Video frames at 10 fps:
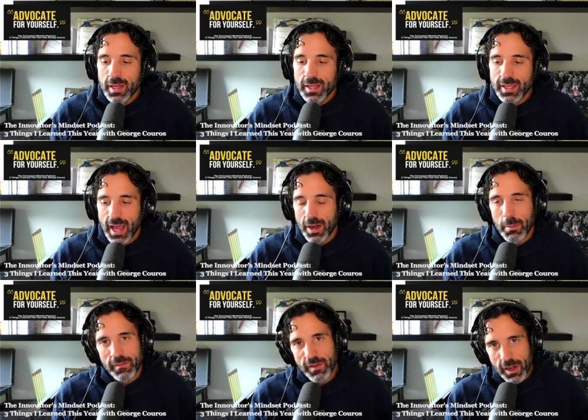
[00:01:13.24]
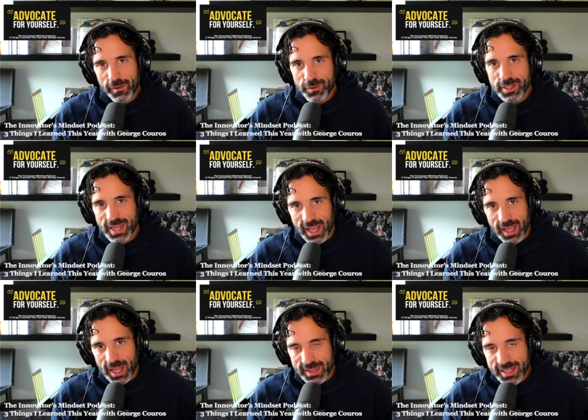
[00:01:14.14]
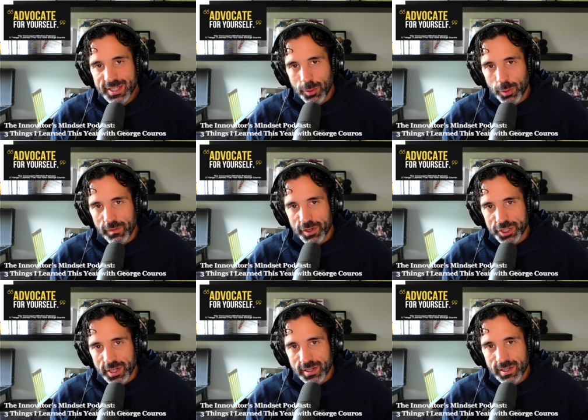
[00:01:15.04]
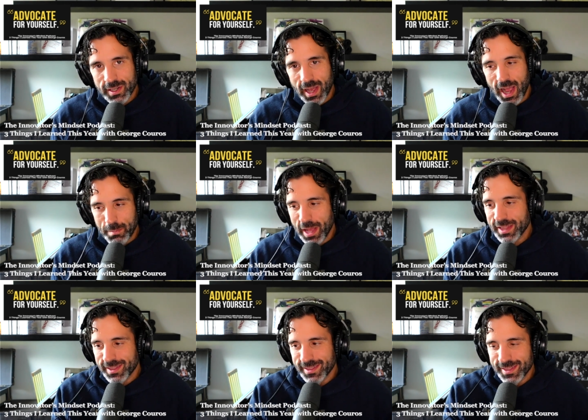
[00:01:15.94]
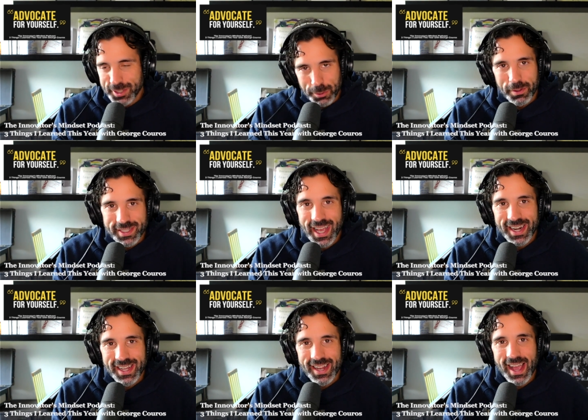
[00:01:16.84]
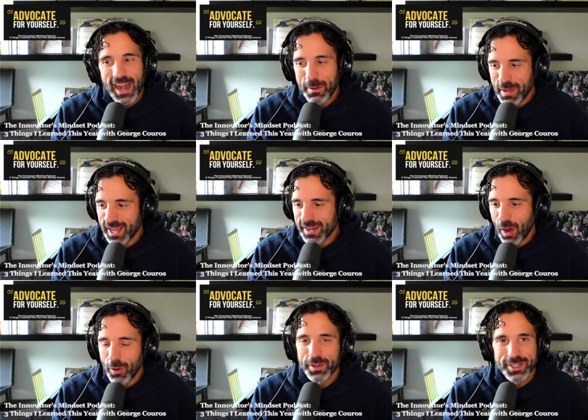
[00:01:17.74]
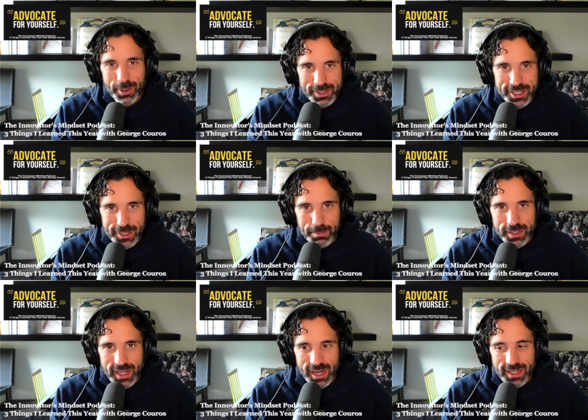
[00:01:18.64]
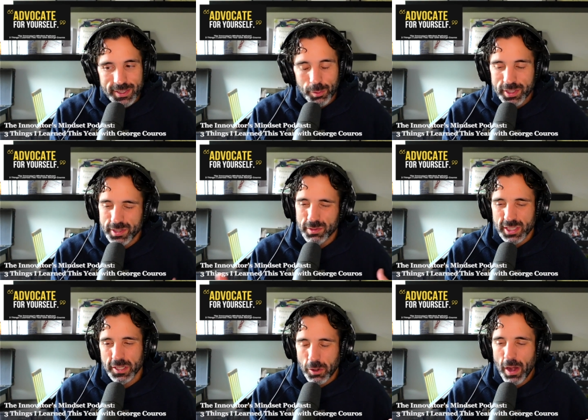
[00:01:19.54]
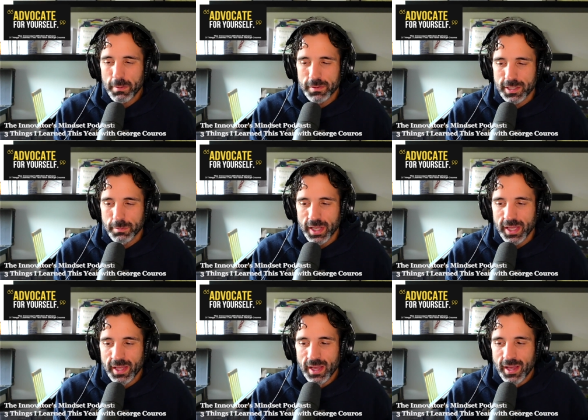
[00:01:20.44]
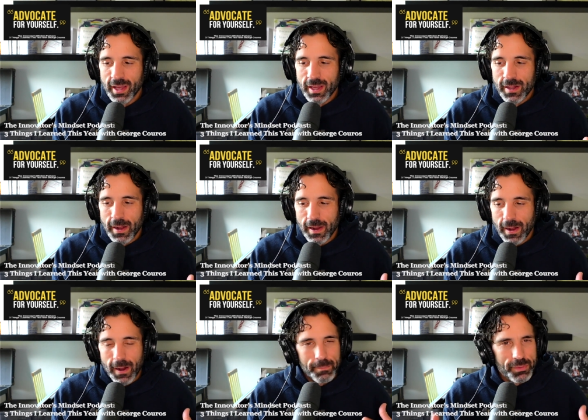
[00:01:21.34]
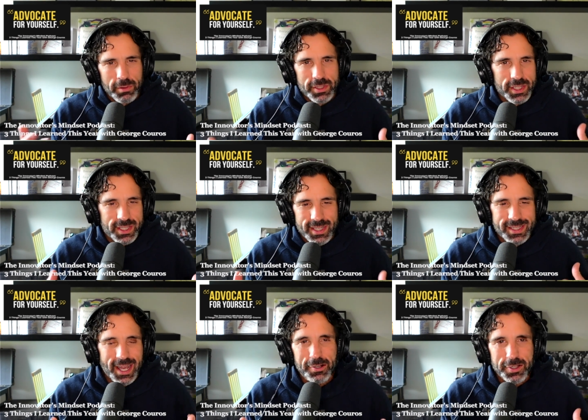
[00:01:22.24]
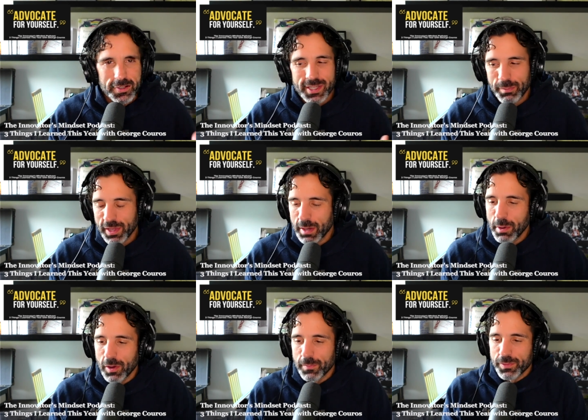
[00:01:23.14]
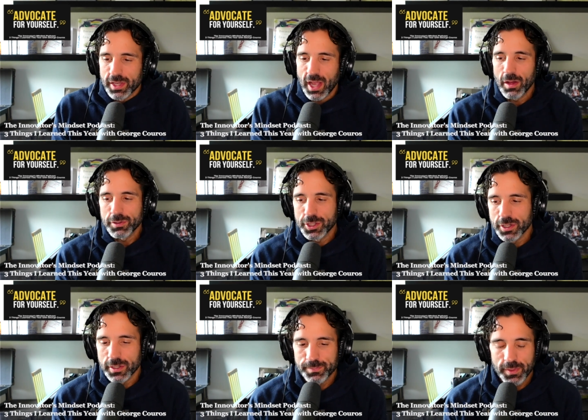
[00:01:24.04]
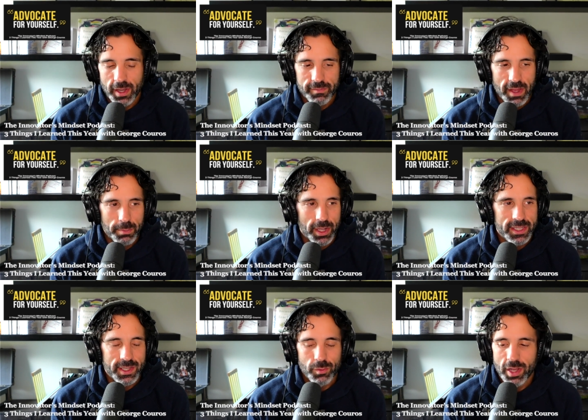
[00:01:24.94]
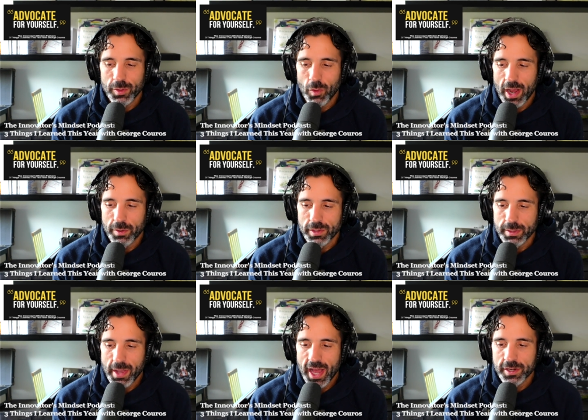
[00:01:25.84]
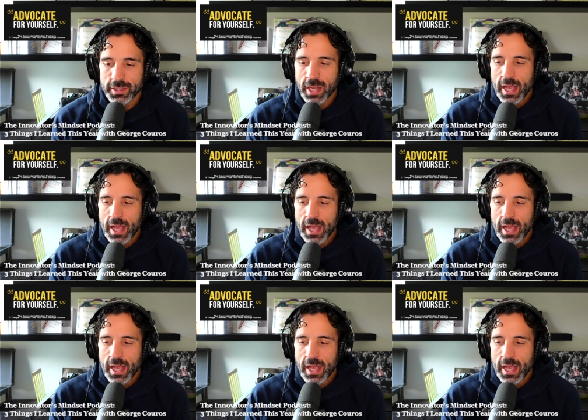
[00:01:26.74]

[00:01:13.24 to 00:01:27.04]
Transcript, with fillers: Yet on my very first day at this school division, I met the superintendent and I met all the associate superintendents, which was incredible to me. It was just, tells you something about the culture of that place and why it really matters.